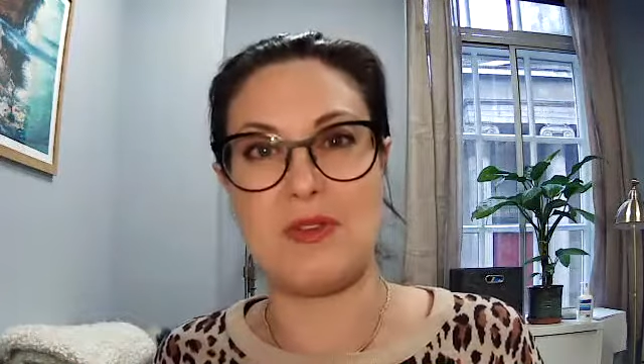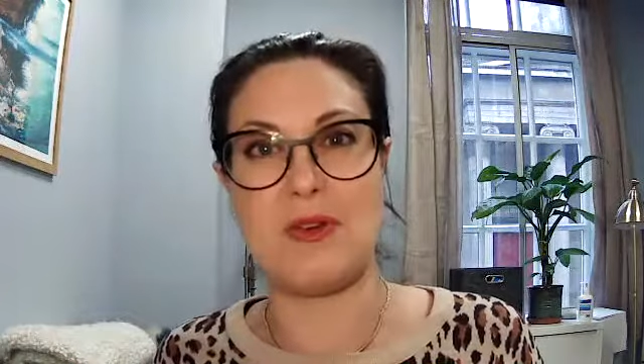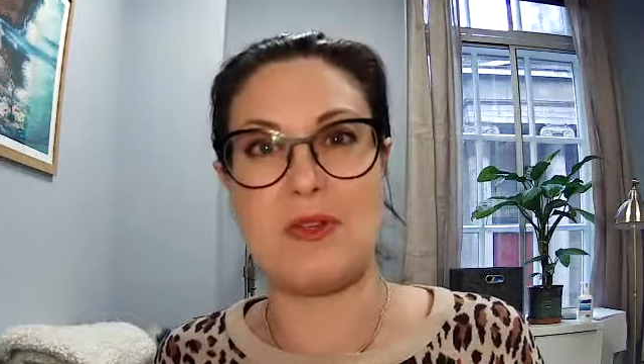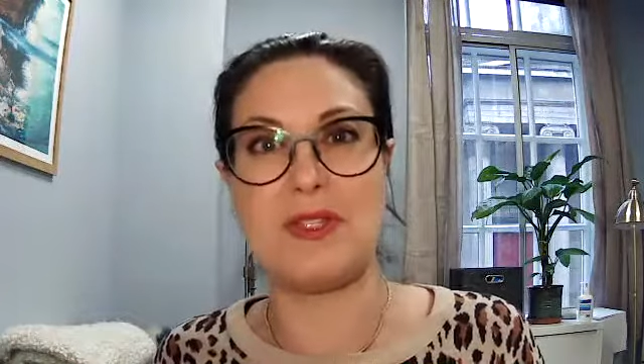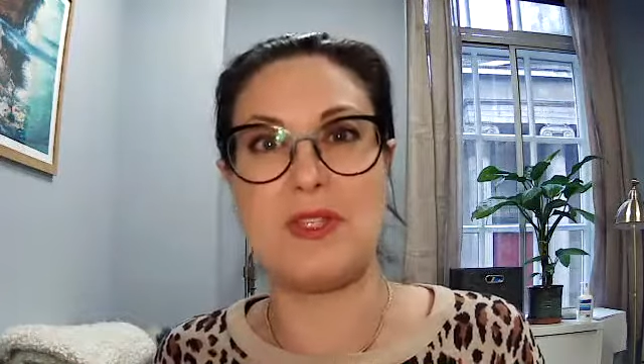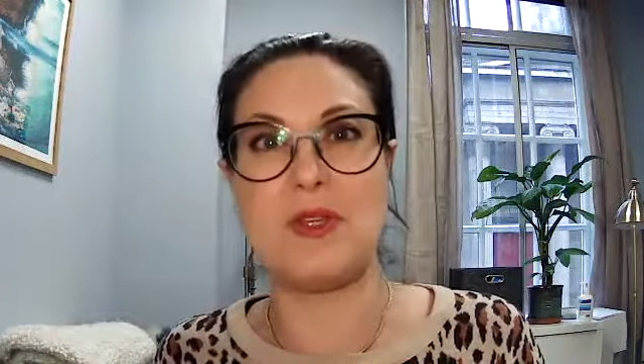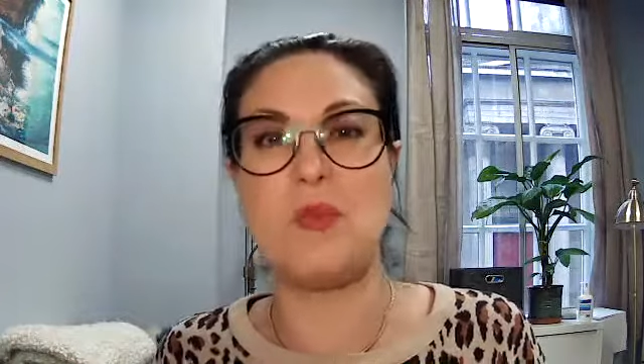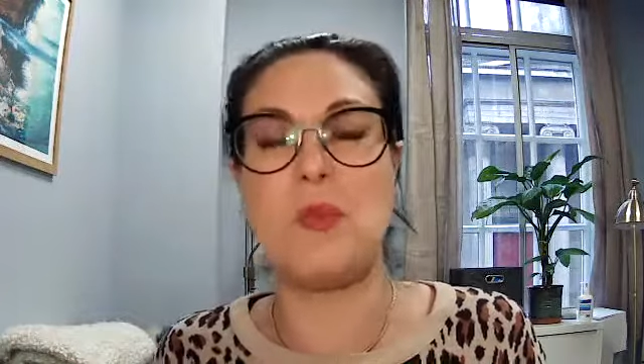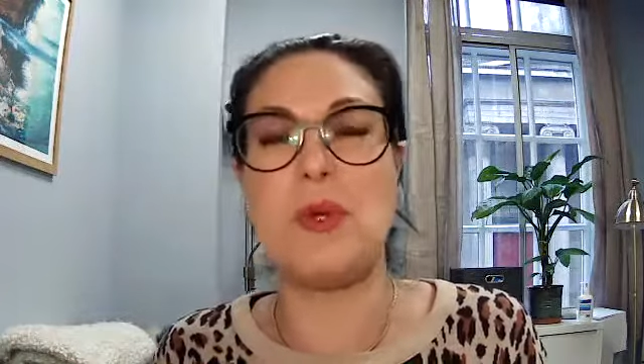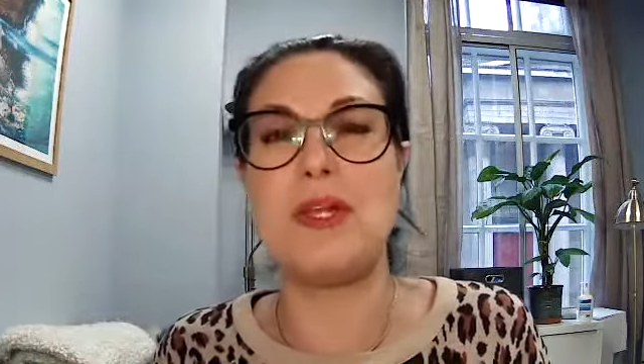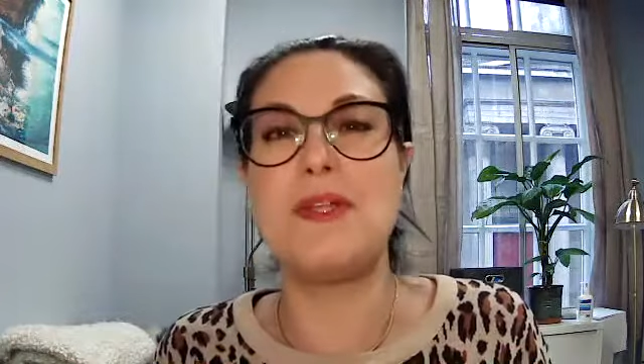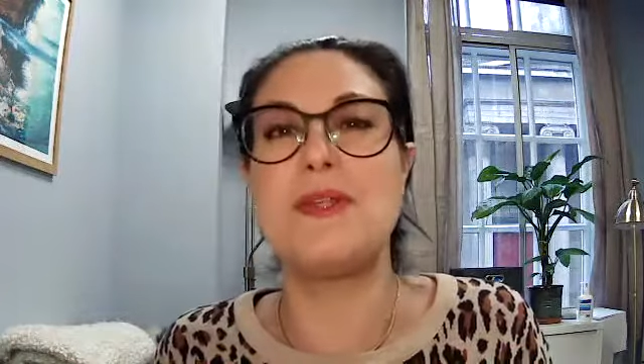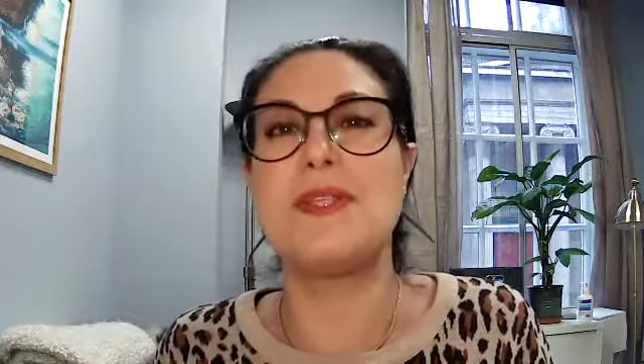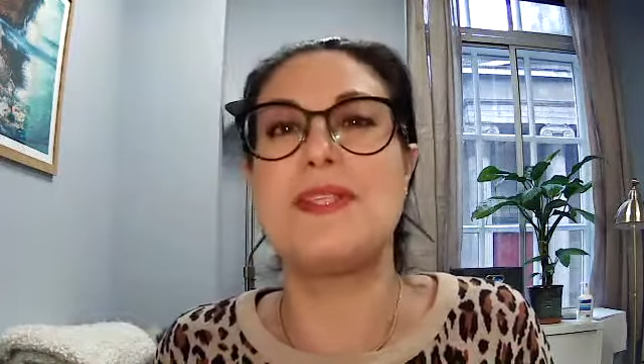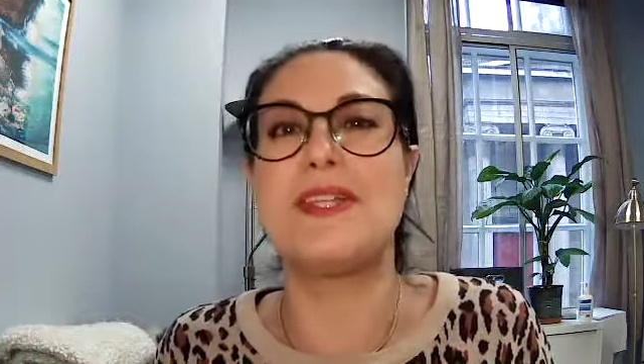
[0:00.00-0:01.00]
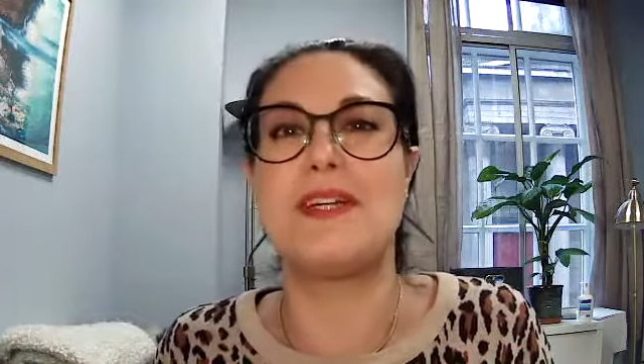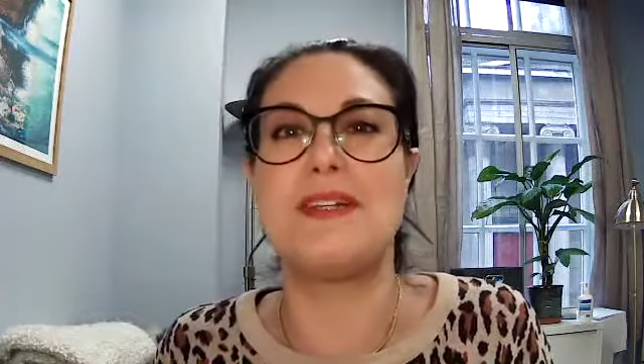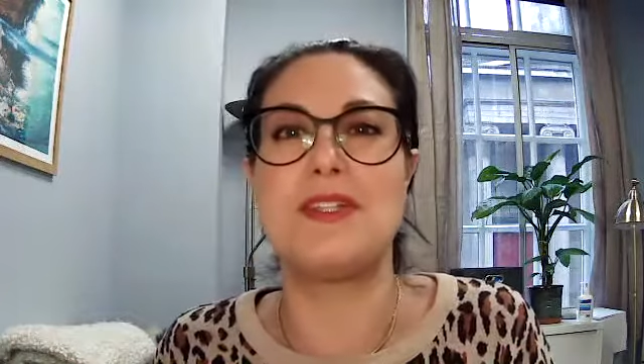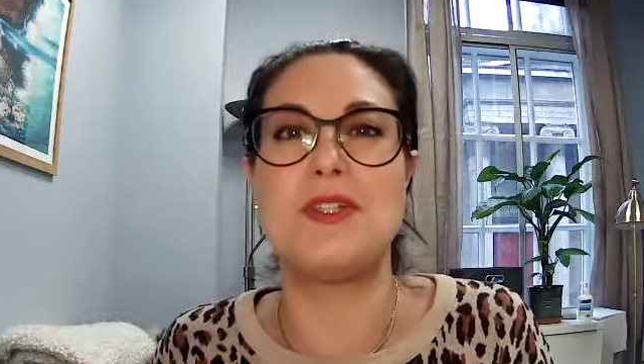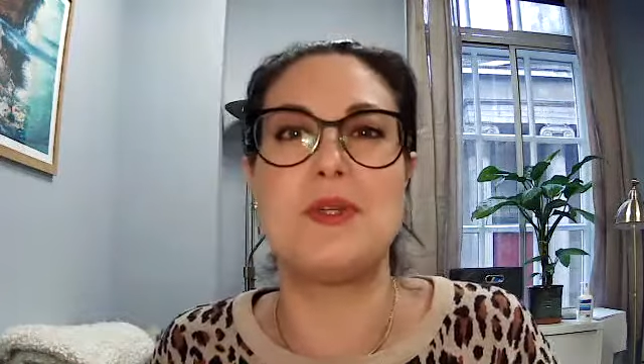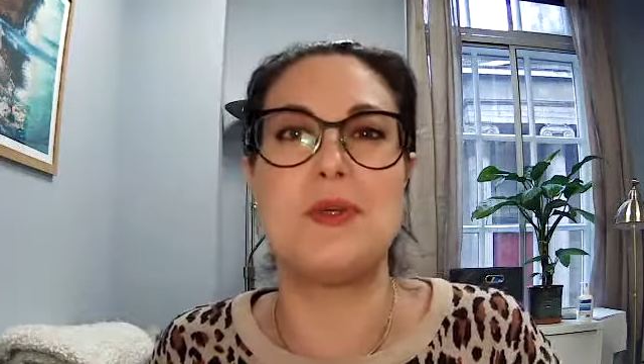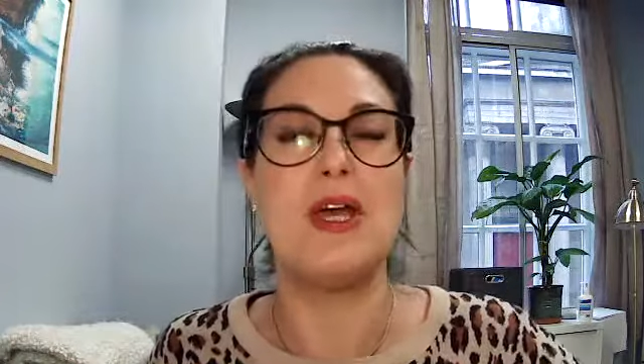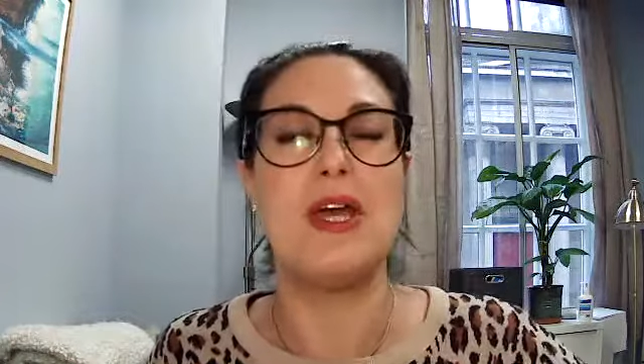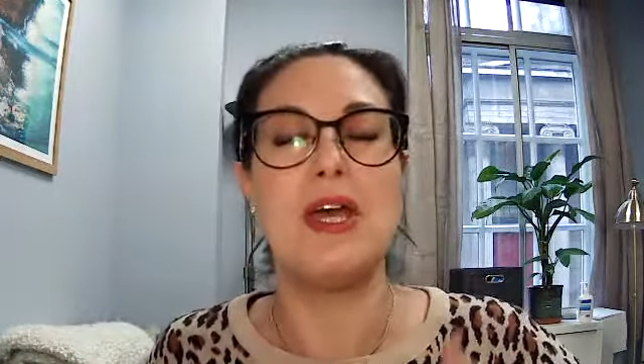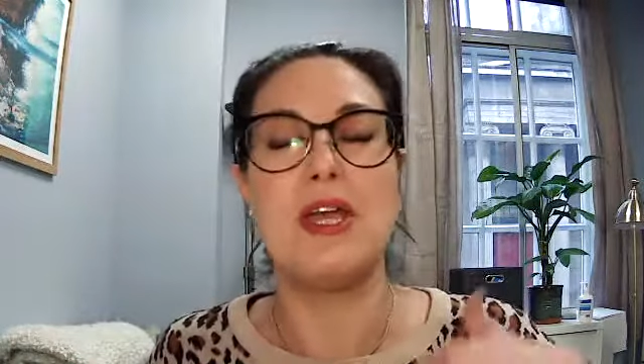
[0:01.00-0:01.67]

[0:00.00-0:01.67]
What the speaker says: or else it will start to